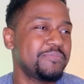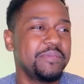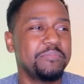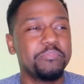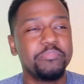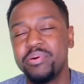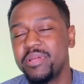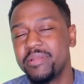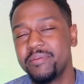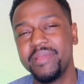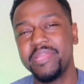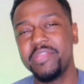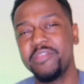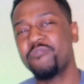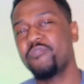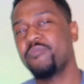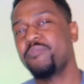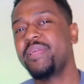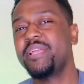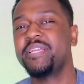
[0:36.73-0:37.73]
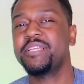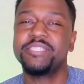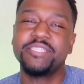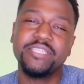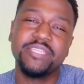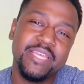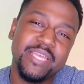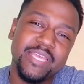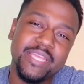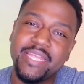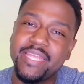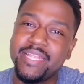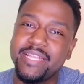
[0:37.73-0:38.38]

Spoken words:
me putting my information